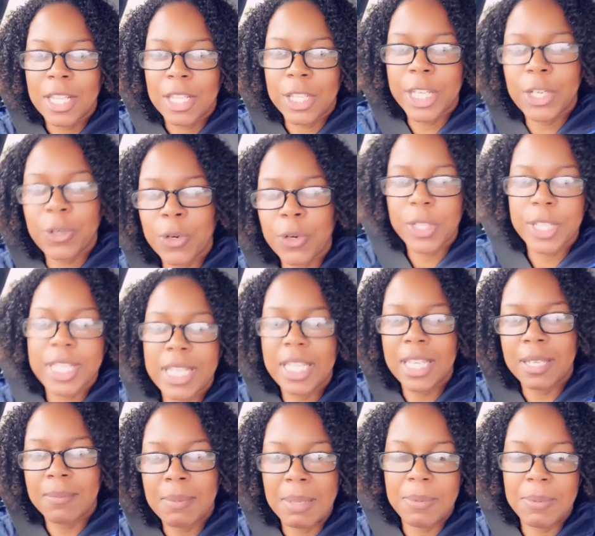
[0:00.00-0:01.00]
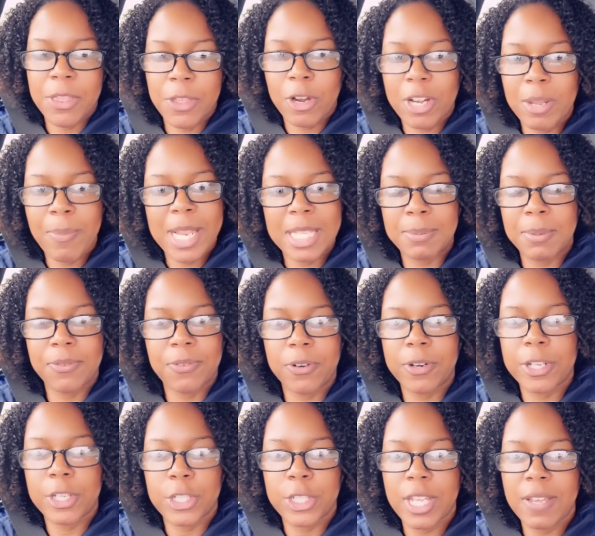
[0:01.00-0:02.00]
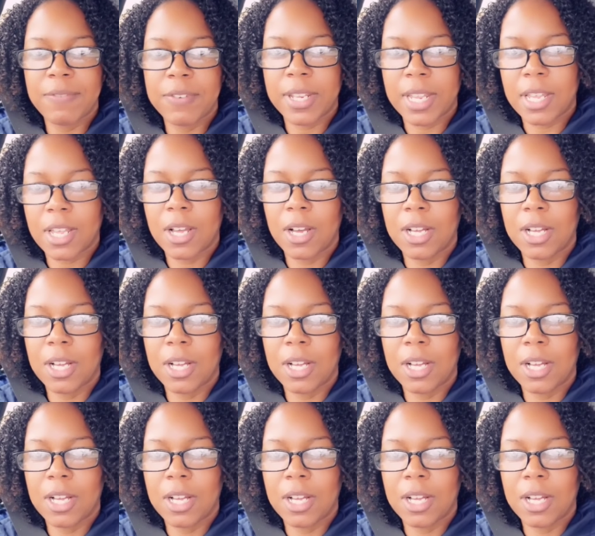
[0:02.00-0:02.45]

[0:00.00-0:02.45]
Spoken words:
literally maybe 30 minutes before his shift,